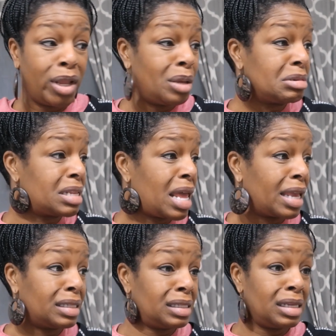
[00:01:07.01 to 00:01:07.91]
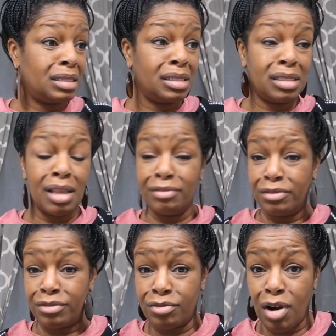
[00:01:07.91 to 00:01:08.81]
when he was like six or seven
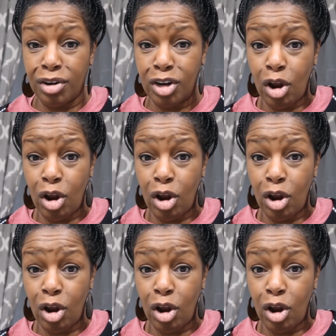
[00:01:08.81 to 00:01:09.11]
for running